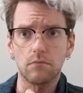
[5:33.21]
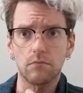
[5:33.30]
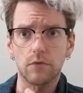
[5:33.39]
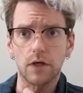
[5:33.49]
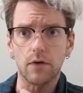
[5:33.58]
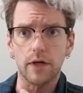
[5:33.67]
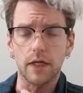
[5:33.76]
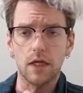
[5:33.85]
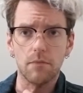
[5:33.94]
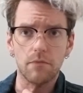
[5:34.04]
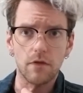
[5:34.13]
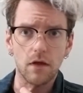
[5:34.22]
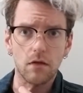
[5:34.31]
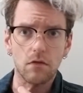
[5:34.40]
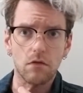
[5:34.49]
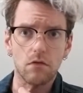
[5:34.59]
regarding
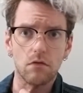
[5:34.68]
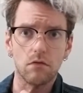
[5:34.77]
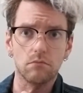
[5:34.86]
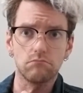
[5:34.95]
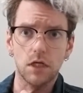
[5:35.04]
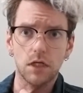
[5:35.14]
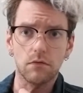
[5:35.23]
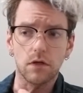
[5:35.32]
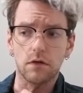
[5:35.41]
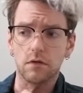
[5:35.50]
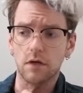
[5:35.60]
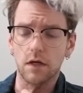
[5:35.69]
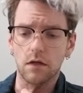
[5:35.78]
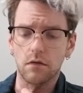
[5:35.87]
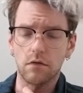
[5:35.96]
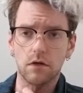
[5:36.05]
Keepsakes. No,
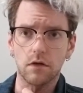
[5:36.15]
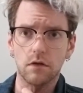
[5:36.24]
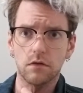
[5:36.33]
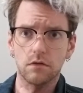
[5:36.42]
we're sort of,